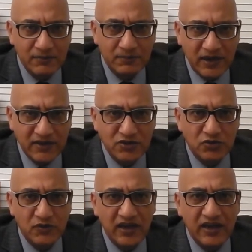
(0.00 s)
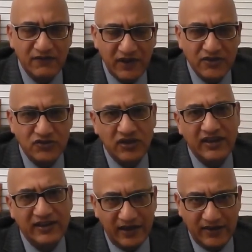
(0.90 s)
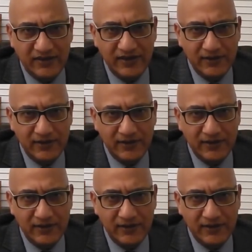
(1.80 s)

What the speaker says: but you will eventually get there.